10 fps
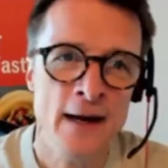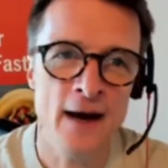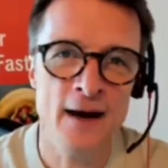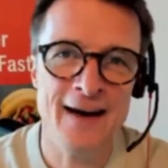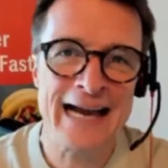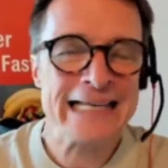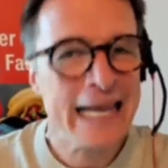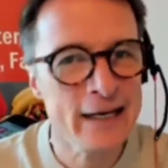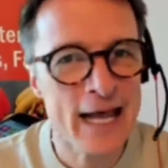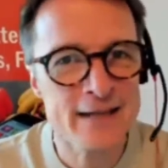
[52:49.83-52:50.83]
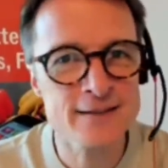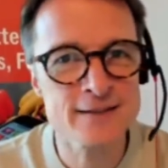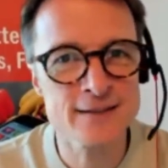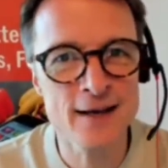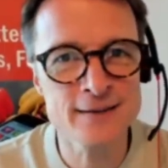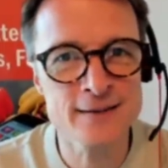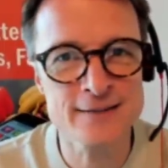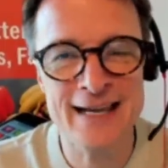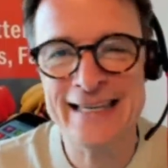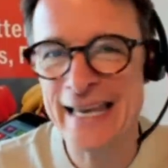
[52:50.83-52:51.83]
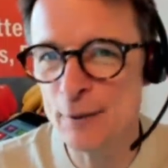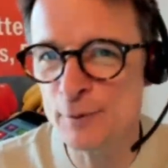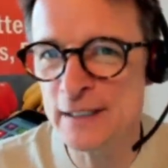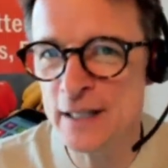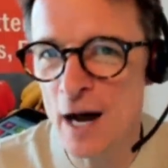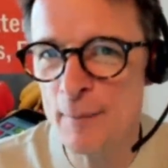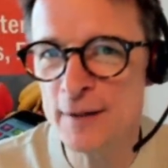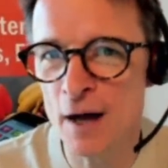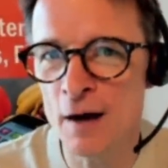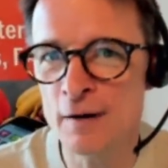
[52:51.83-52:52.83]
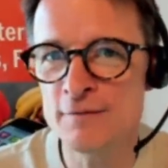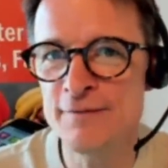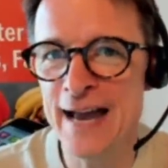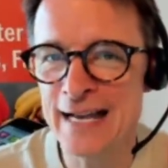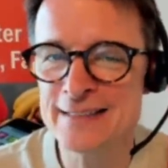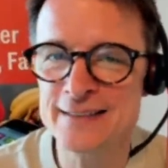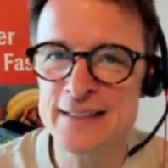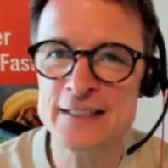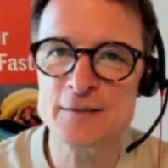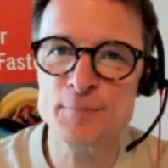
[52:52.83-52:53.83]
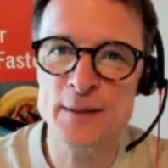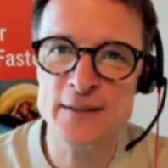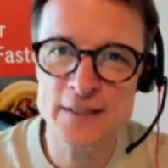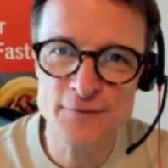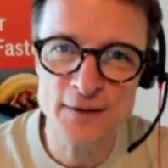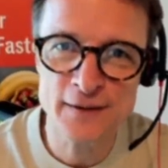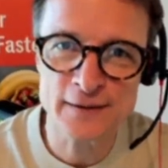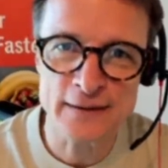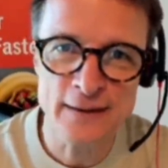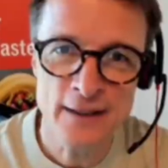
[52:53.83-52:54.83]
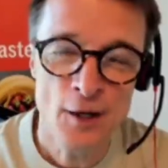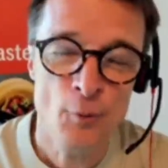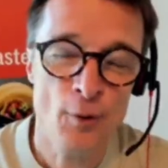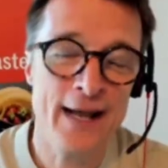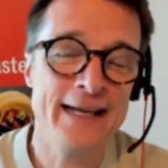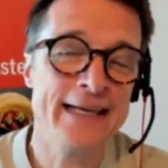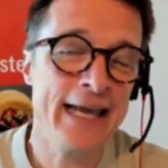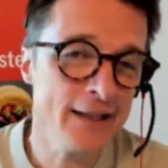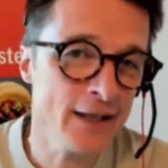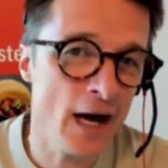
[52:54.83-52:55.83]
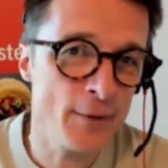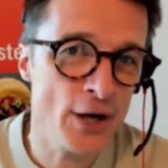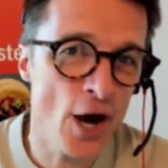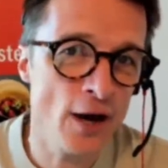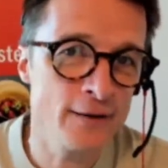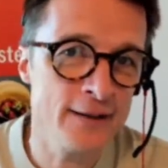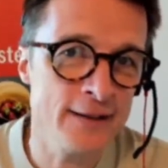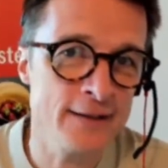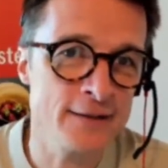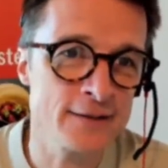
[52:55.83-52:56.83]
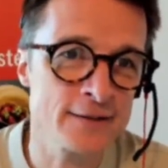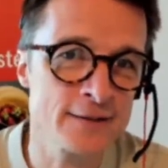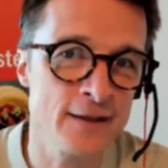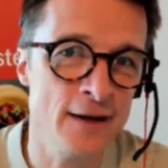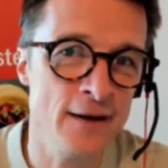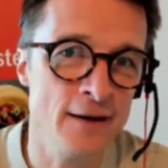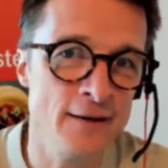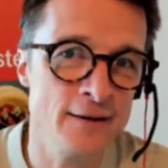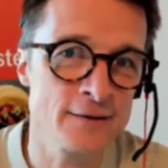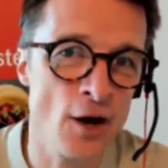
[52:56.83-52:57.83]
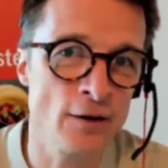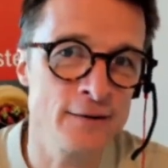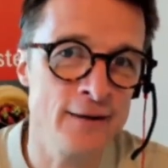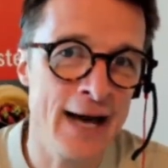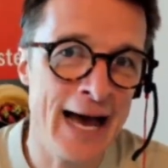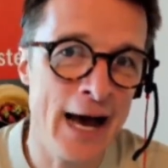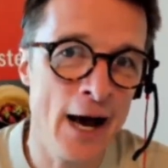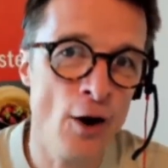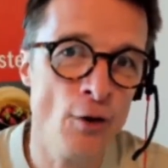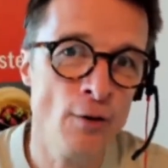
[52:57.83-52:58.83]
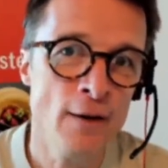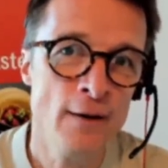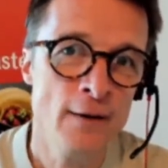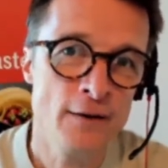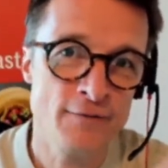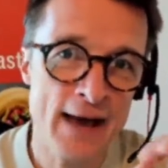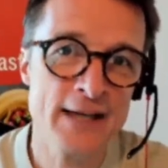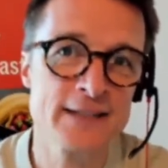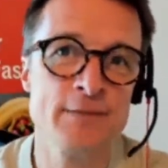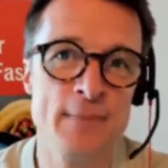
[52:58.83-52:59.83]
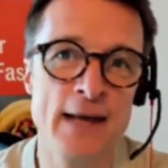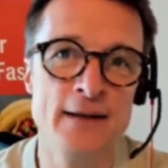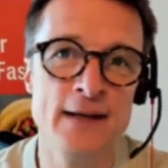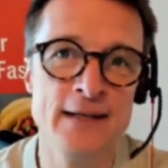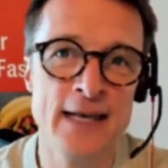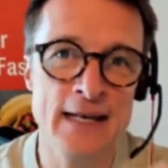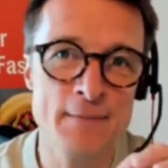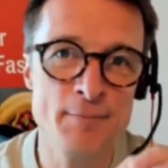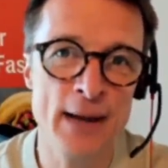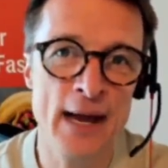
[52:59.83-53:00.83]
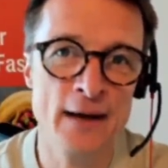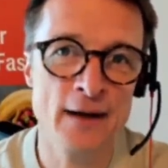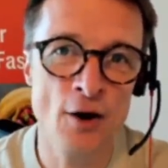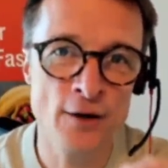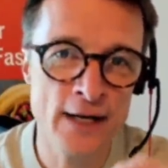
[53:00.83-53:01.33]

As a scientist, I can't really comment on vaccines specifically. What I can comment on is on how the vaccine mandate can impact our